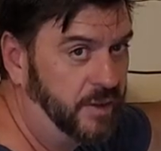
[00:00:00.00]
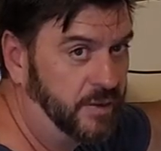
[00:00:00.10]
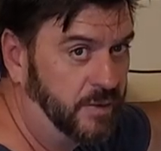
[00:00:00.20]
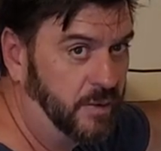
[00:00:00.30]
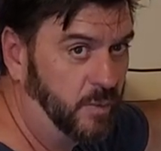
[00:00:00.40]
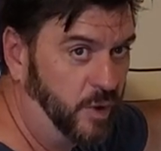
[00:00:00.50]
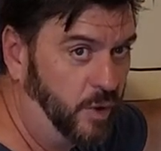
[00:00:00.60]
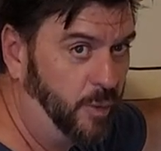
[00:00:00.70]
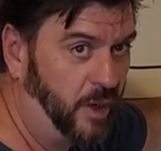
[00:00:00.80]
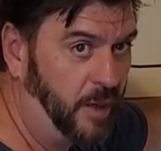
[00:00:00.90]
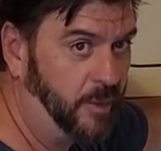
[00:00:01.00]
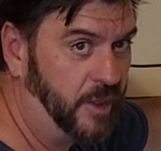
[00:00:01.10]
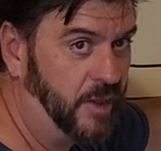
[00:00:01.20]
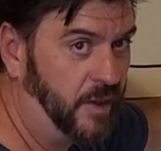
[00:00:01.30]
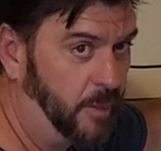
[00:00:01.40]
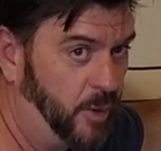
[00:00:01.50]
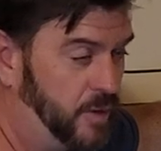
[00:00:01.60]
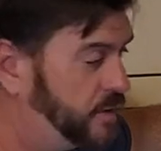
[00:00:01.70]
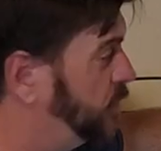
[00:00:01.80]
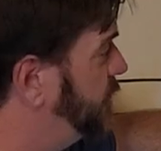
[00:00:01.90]
it's real property, not
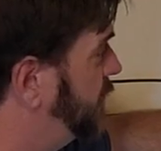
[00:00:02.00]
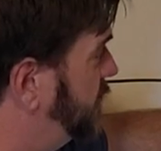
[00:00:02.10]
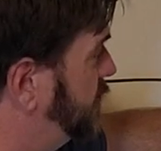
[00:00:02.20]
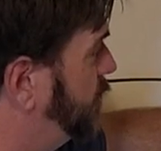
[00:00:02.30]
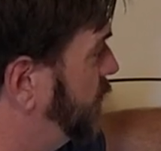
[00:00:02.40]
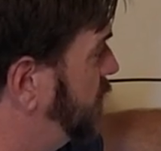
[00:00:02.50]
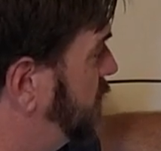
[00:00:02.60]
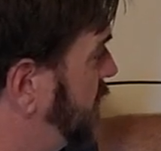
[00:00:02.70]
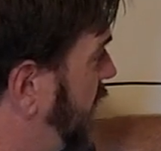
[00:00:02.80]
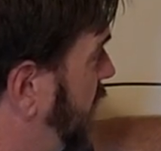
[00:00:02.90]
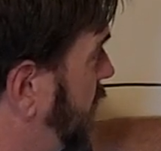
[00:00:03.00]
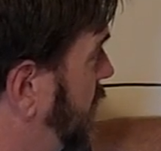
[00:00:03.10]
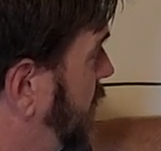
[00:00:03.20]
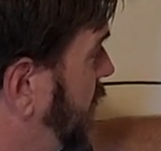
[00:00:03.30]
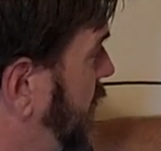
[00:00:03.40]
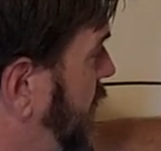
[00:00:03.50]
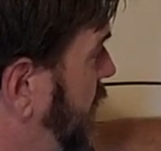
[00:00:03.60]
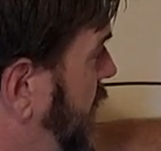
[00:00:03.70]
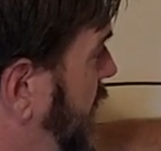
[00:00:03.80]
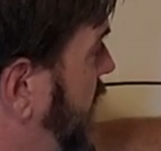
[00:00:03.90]
personal, because you purged the title,
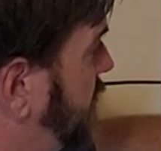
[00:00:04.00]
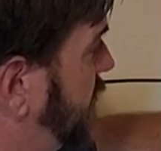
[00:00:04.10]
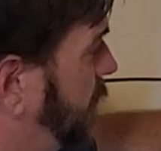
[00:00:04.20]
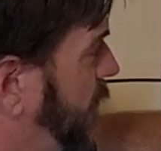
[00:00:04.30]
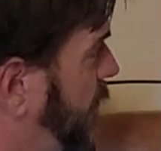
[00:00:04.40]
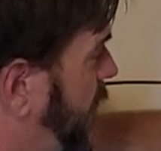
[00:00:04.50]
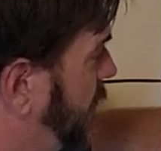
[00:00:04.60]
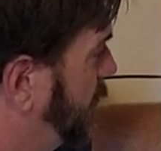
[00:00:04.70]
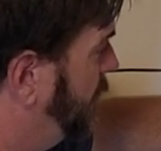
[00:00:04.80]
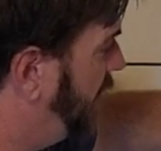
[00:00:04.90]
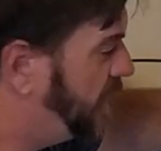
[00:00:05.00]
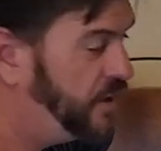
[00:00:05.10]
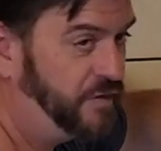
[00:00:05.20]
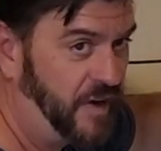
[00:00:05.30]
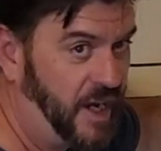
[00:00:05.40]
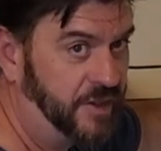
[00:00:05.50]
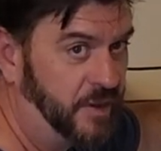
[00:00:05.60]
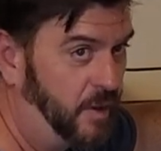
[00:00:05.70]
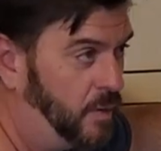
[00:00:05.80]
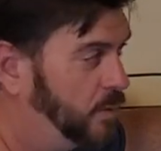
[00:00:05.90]
it's a
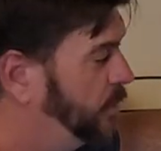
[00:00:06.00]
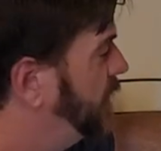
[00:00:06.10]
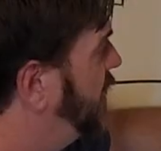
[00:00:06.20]
manufactured home.